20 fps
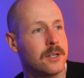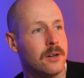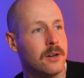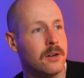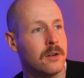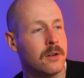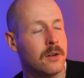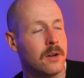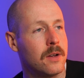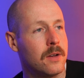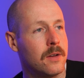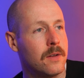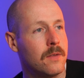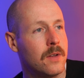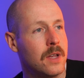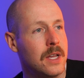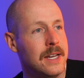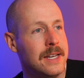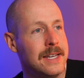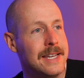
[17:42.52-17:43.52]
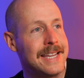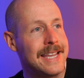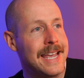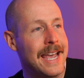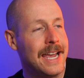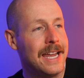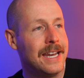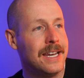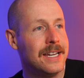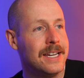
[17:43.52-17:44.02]
are
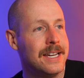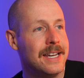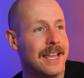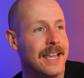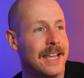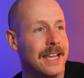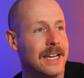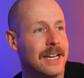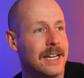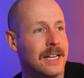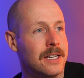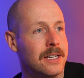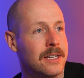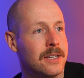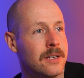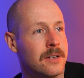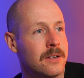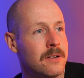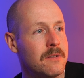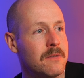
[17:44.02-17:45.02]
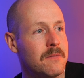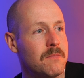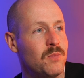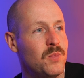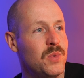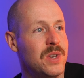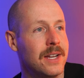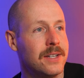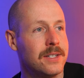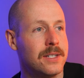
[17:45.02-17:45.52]
indicated and
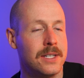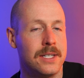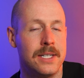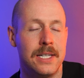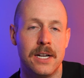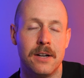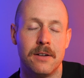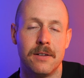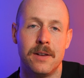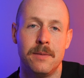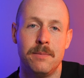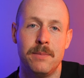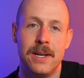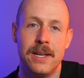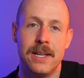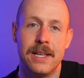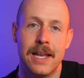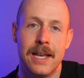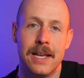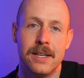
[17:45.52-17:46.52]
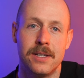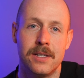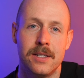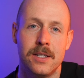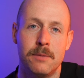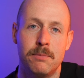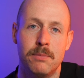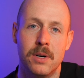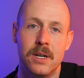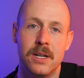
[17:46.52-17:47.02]
necessary in many
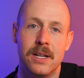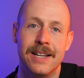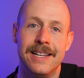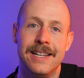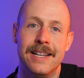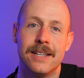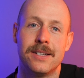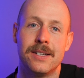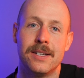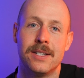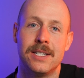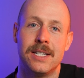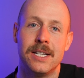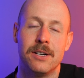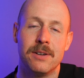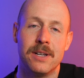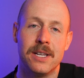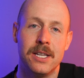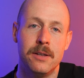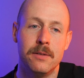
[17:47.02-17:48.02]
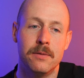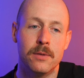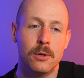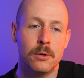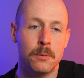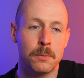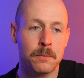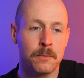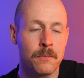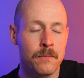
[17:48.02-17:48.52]
cases, but a necessary evil.